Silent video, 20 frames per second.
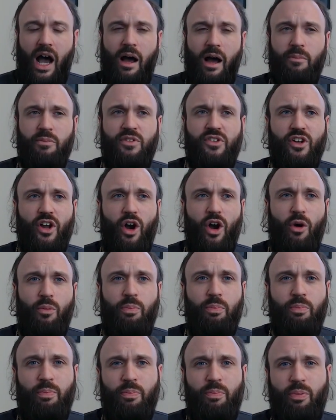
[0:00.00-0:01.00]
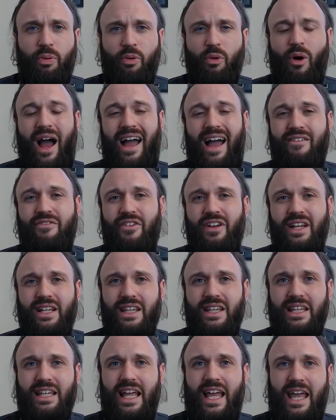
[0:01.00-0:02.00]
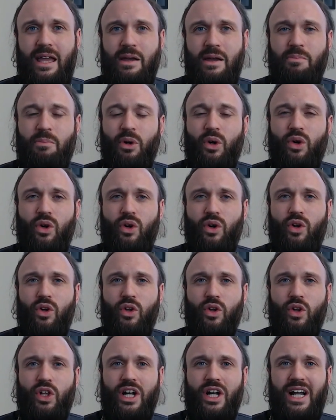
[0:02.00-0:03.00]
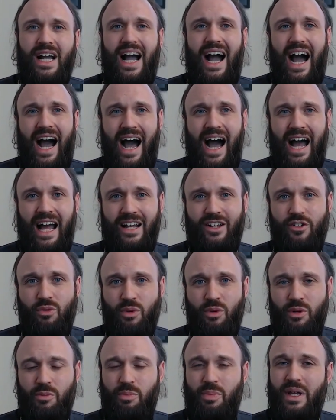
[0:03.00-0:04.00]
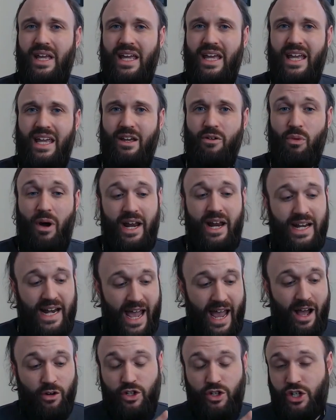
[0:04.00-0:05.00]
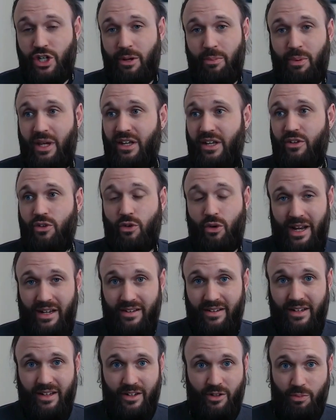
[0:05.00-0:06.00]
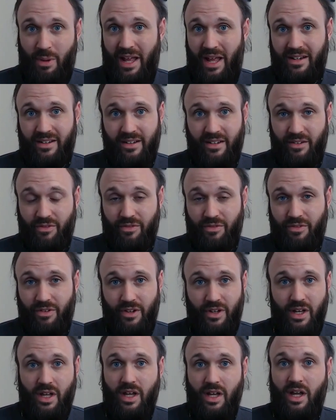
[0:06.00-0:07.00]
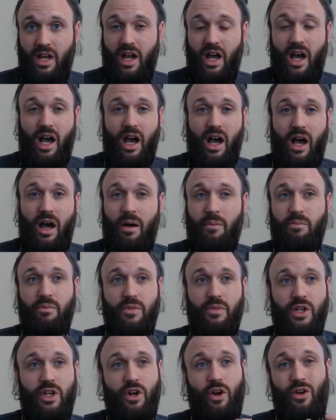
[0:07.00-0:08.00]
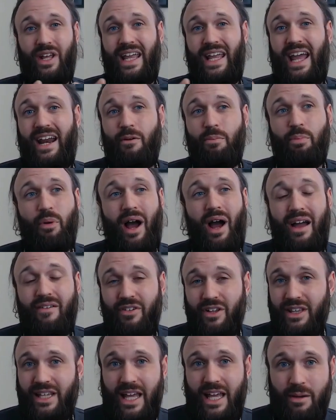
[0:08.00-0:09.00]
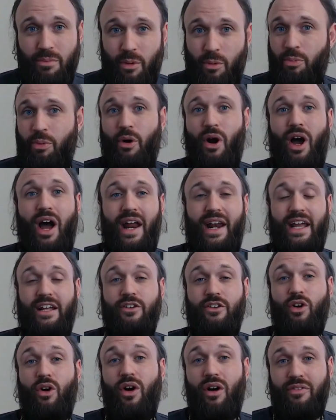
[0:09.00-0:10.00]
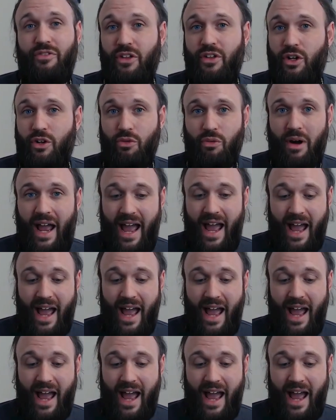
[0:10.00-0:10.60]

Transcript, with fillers: Um, so, private label cons would be right now, shipping is crazy expensive. Mm-hmm. Um, you know, to get a private label product off the